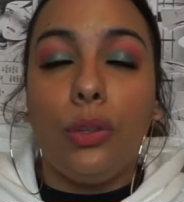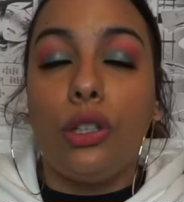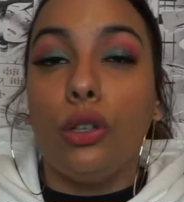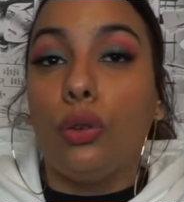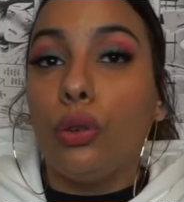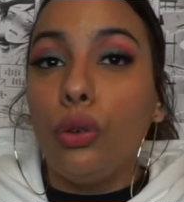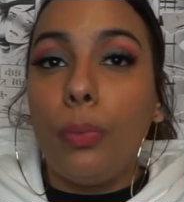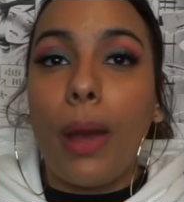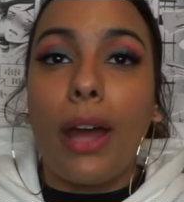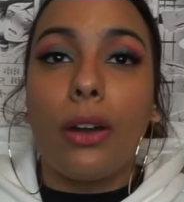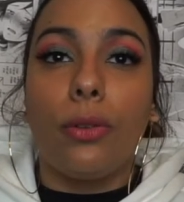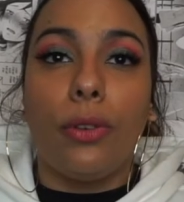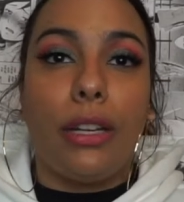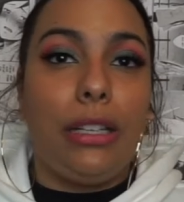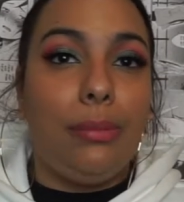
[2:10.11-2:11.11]
the group had
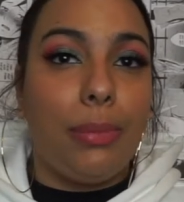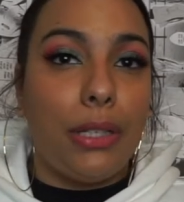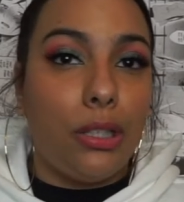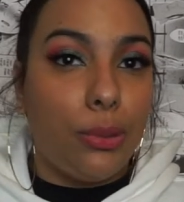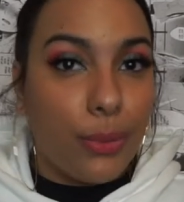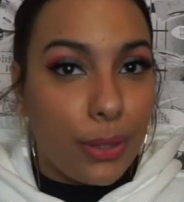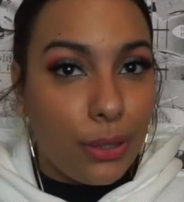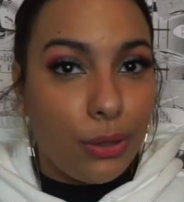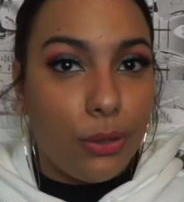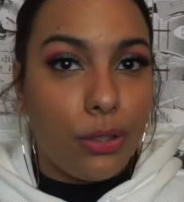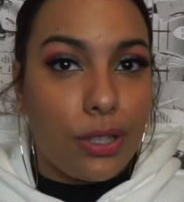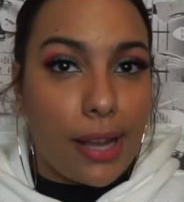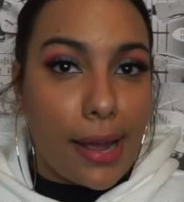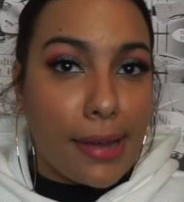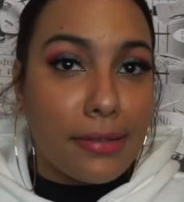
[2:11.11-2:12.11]
already been dwindled
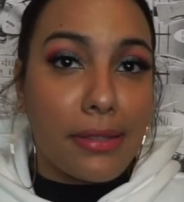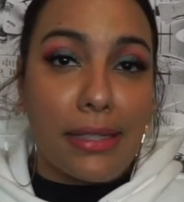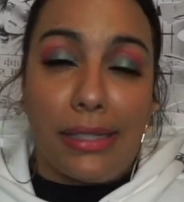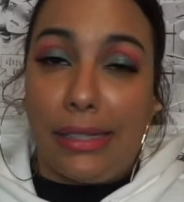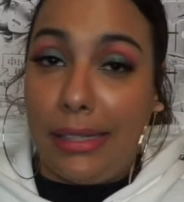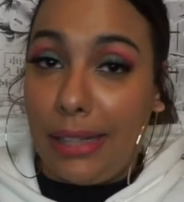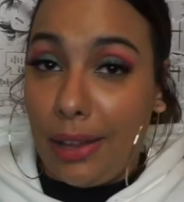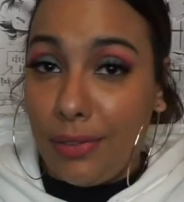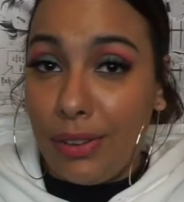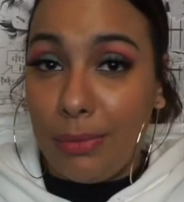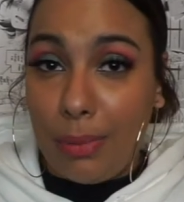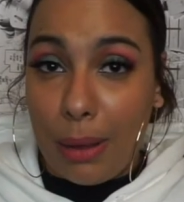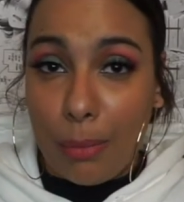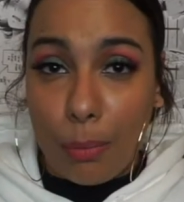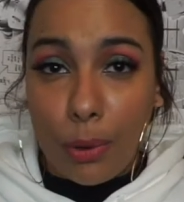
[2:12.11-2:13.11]
down to 7
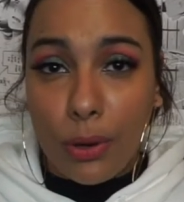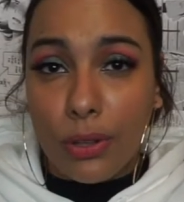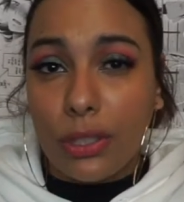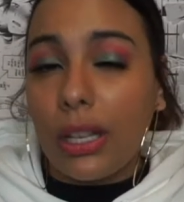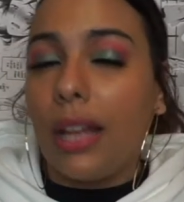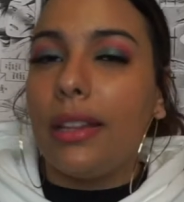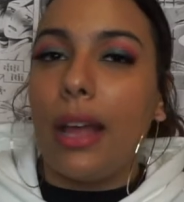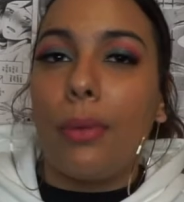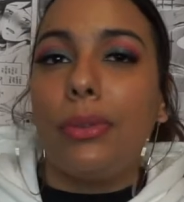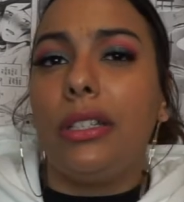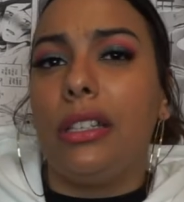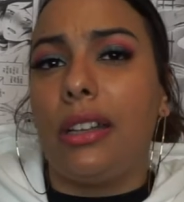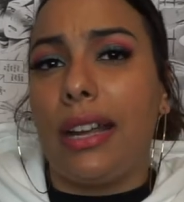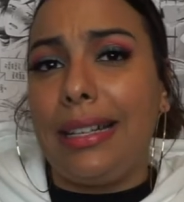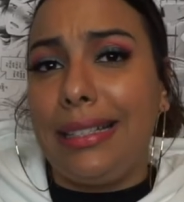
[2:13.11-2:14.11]
members, and that was
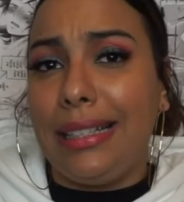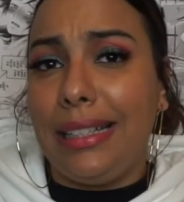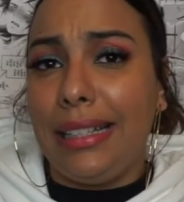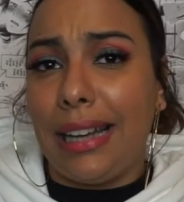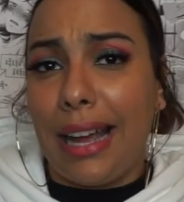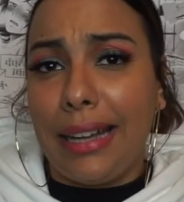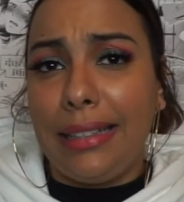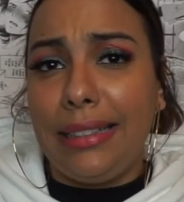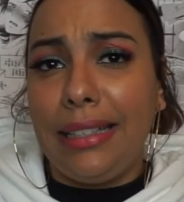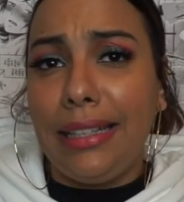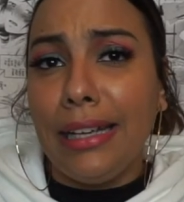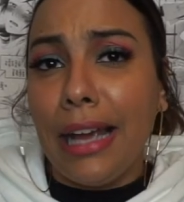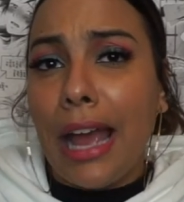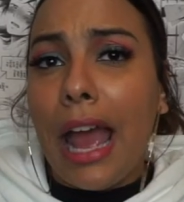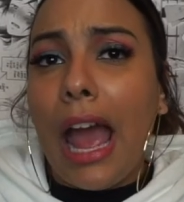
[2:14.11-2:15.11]
in 1990.